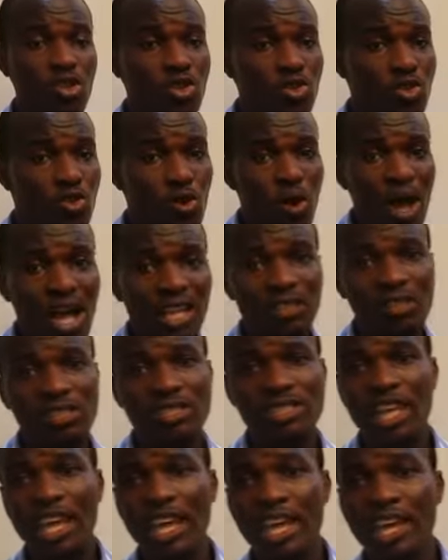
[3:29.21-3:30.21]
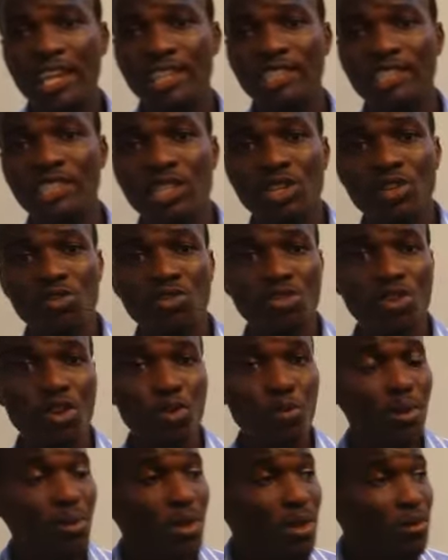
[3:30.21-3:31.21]
So at a stage, we'll
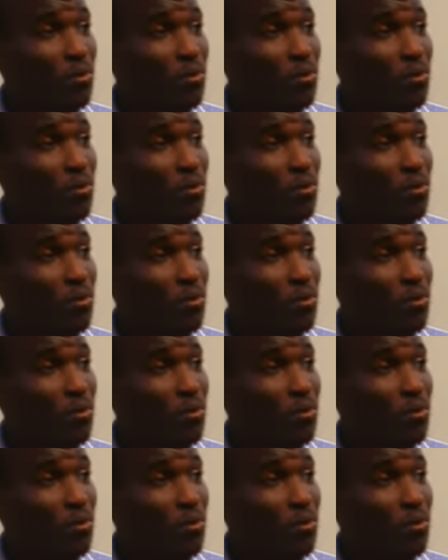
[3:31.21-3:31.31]
be